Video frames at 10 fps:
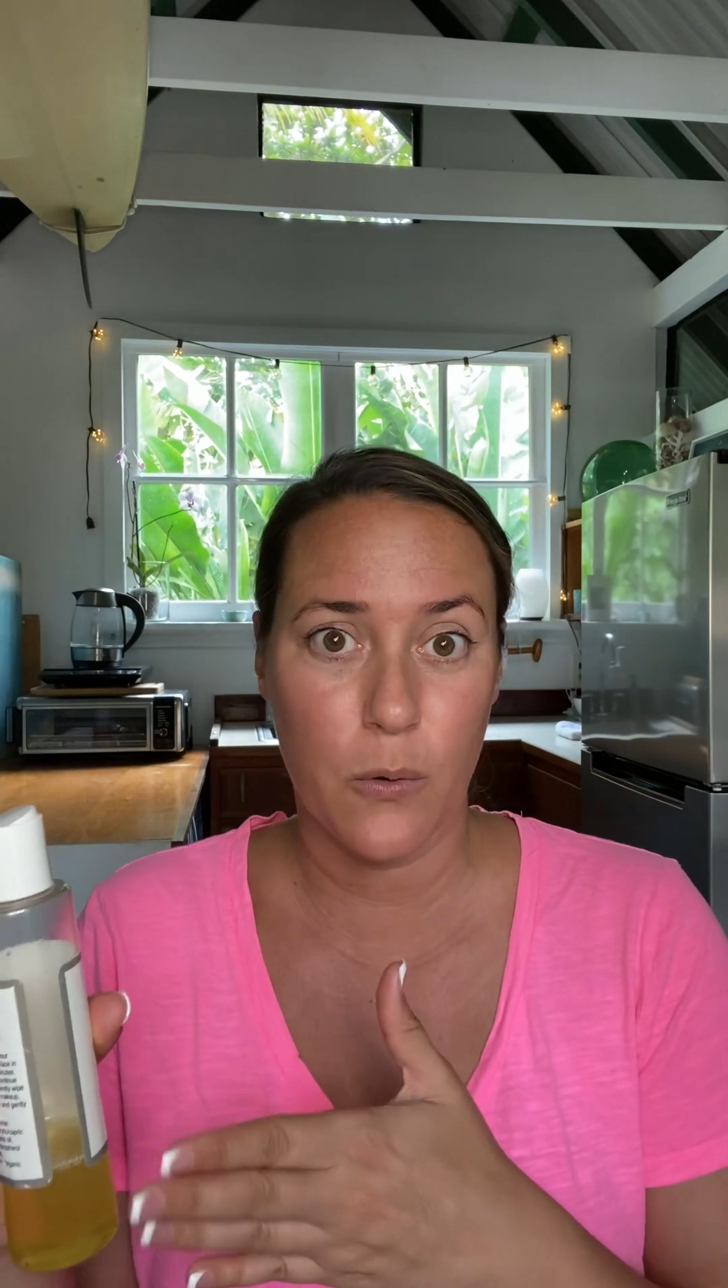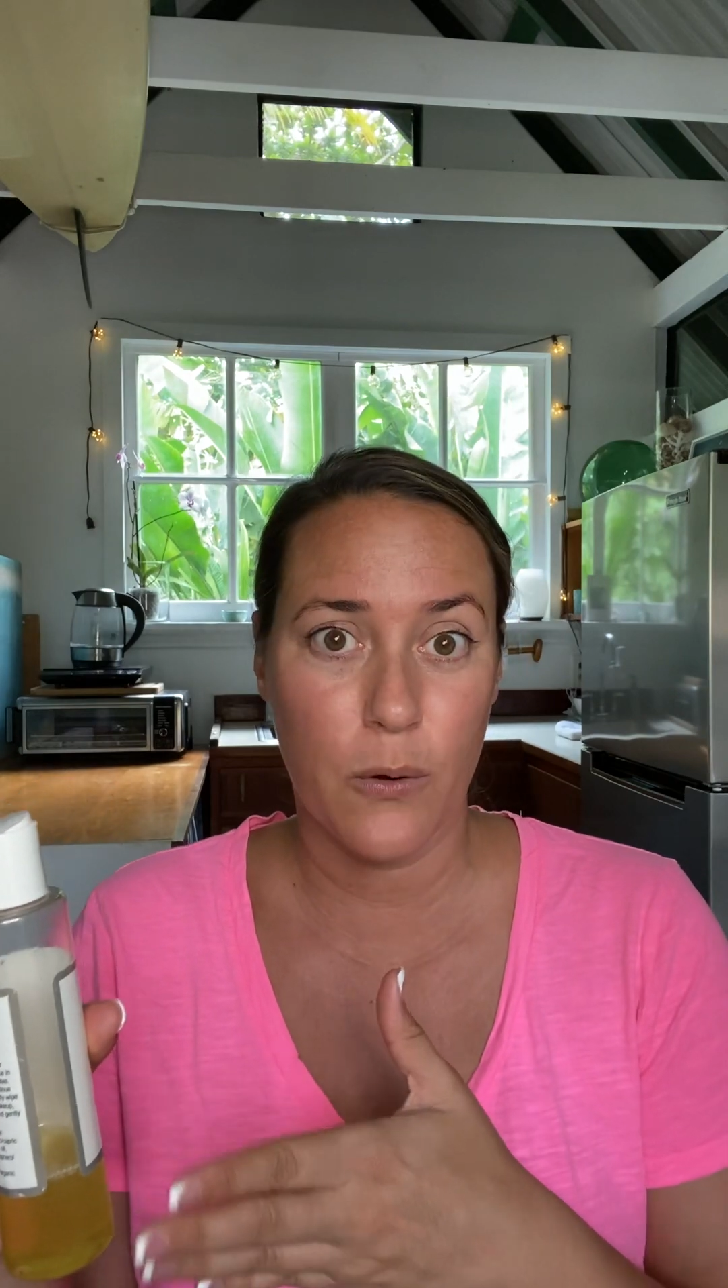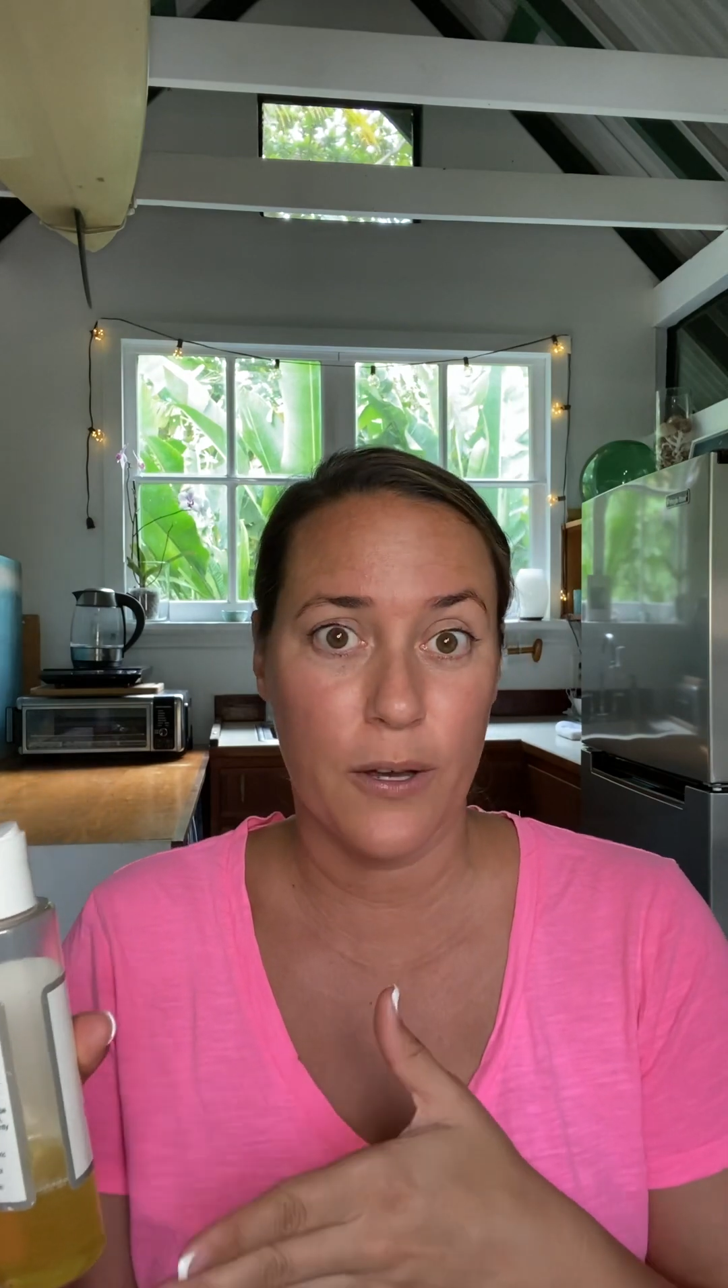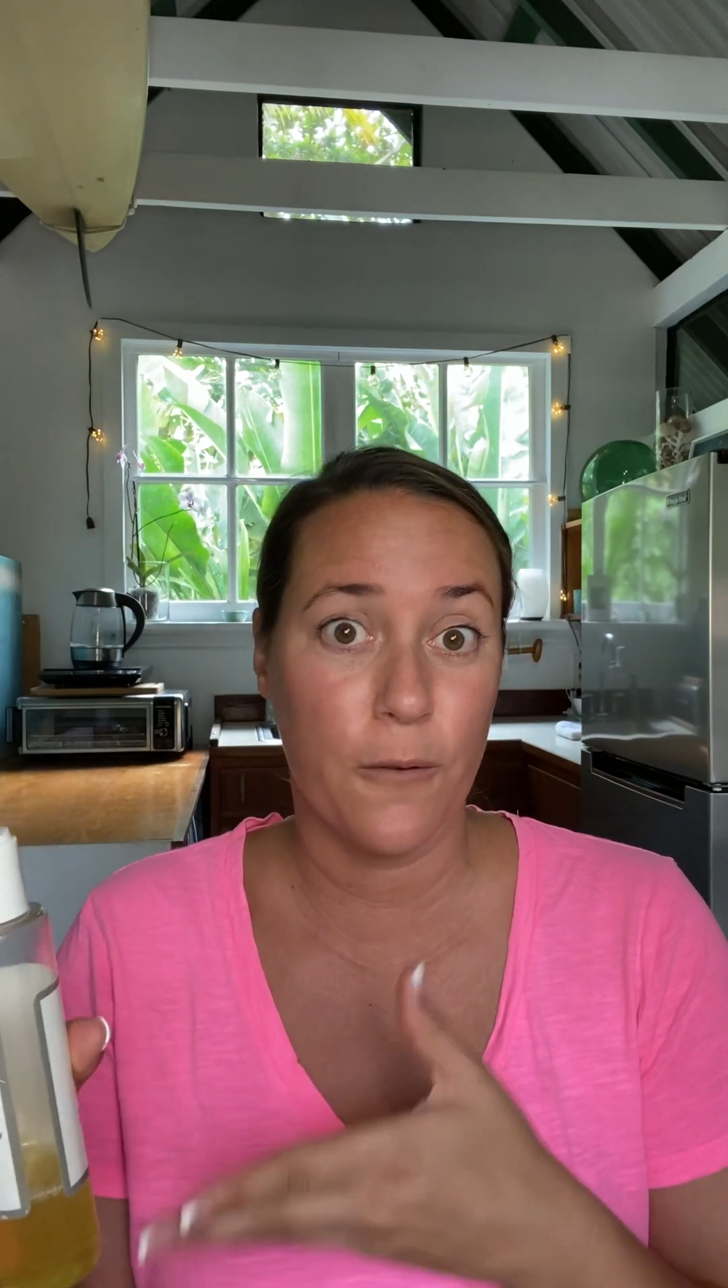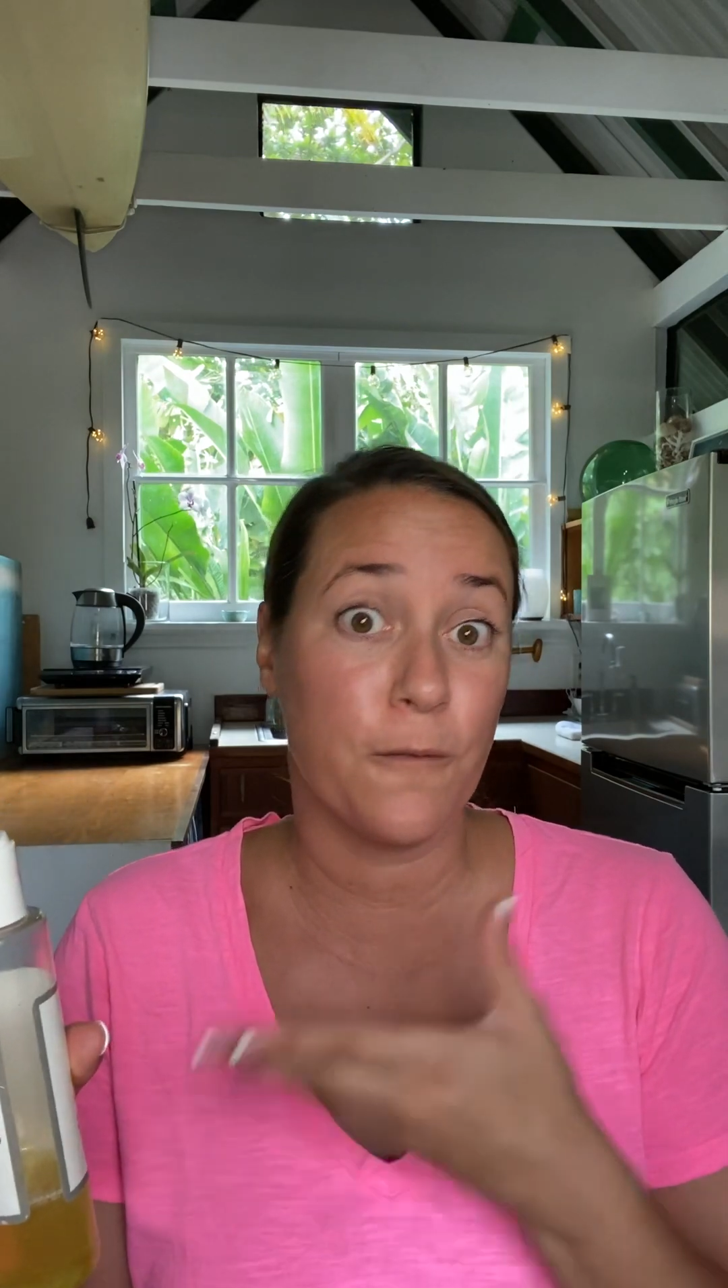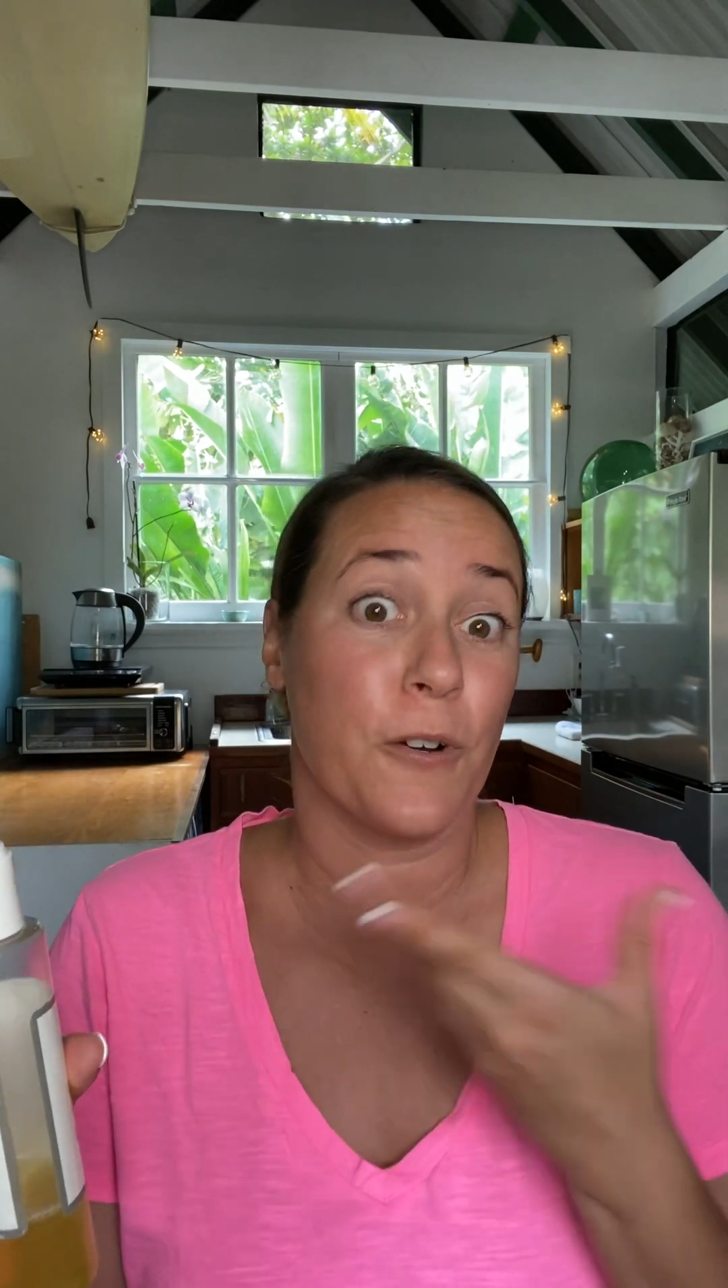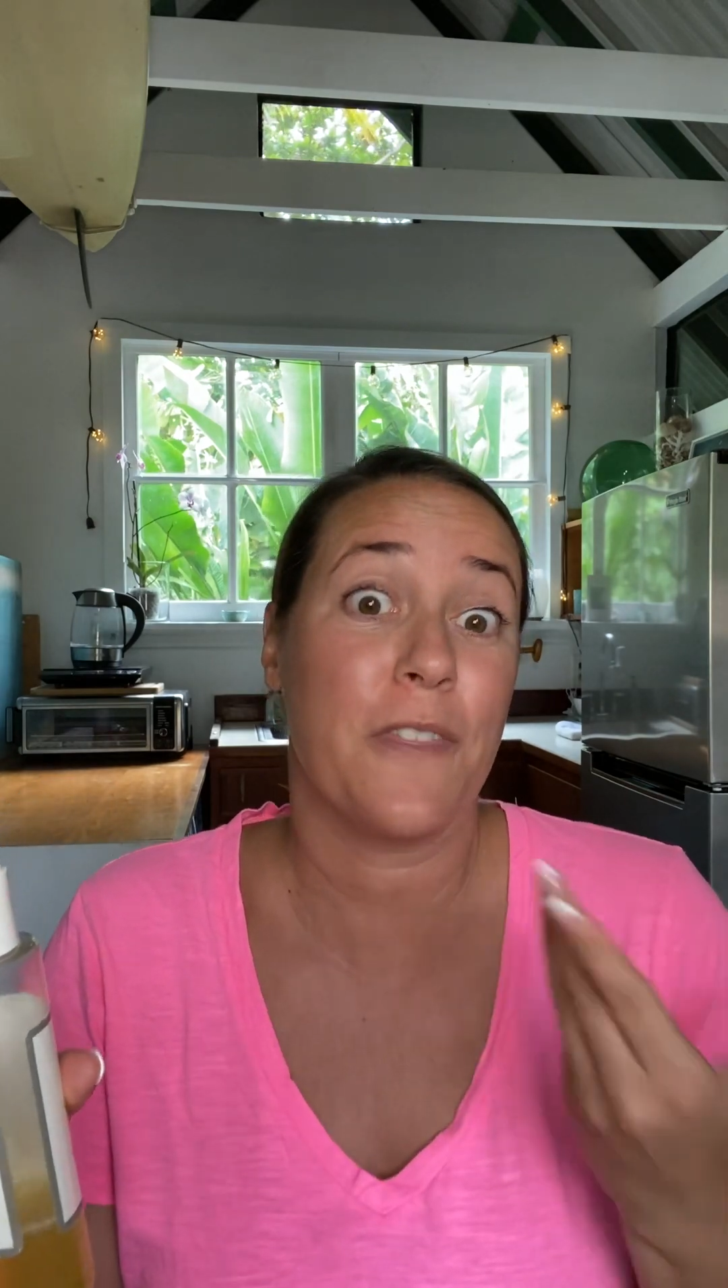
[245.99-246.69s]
oil for